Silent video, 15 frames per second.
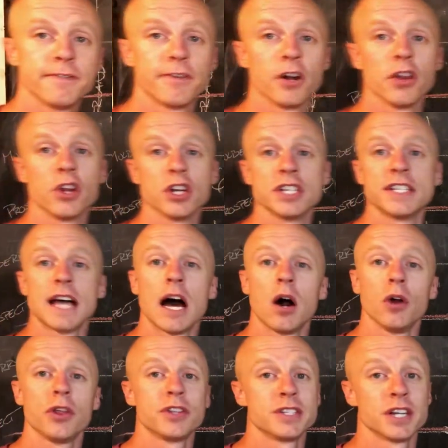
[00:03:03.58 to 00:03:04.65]
further
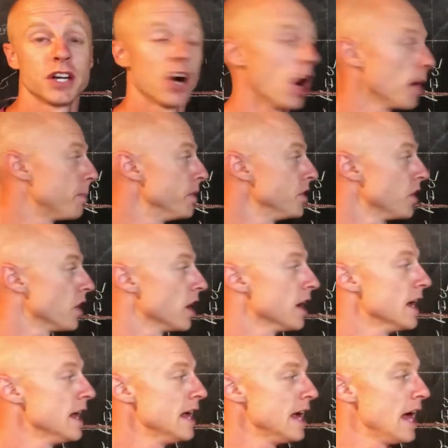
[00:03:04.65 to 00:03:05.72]
south to Carpenter,
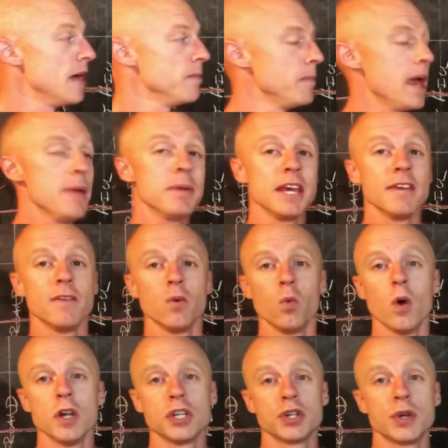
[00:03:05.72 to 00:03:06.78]
and maybe even
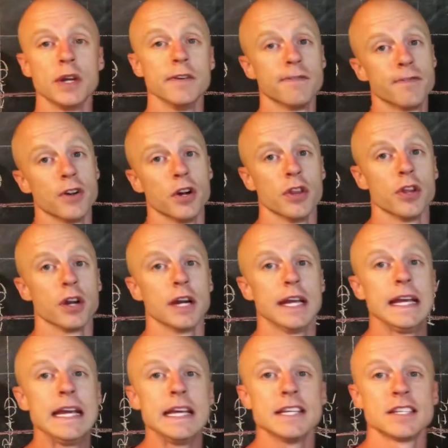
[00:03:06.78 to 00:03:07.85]
1 street further
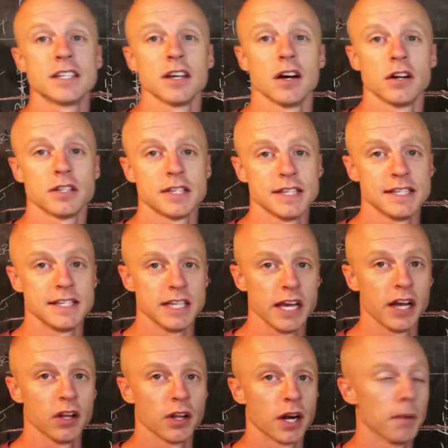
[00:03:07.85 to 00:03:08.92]
east to
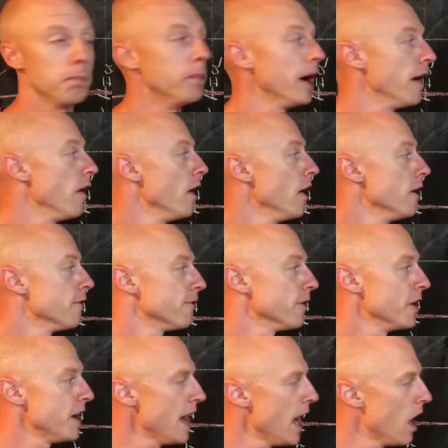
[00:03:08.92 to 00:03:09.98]
Ziegler. But for
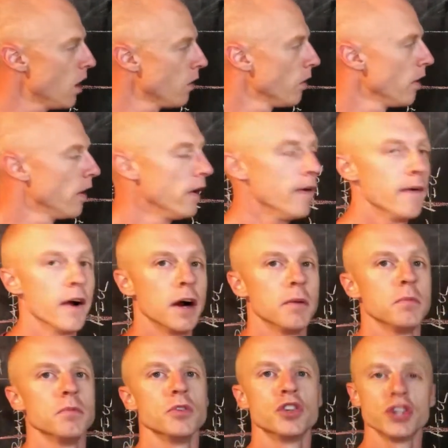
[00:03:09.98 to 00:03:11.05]
now,
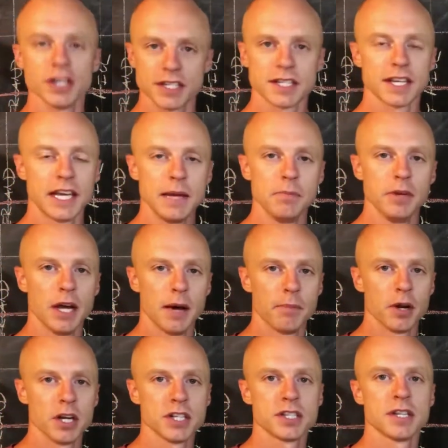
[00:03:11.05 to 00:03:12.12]
just to keep
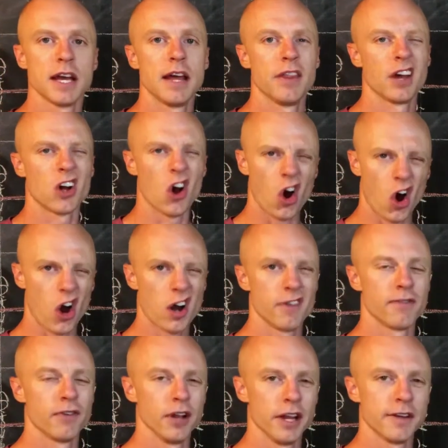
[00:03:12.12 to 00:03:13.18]
numbers and the heart
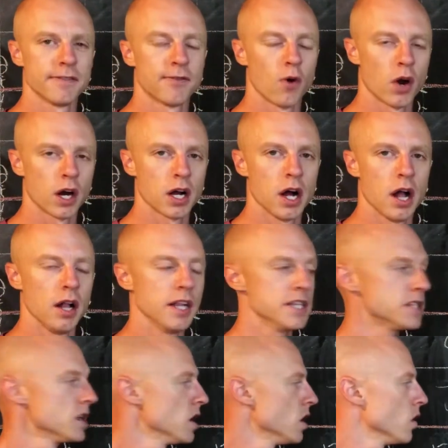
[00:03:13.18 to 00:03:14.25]
of really Fort
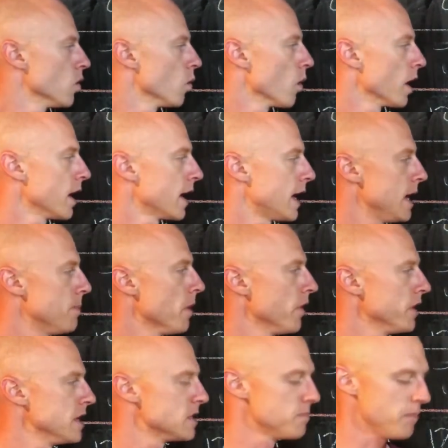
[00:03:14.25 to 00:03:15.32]
Collins, we're gonna keep on
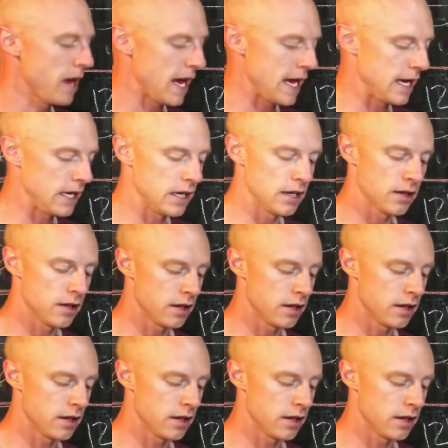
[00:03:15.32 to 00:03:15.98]
these main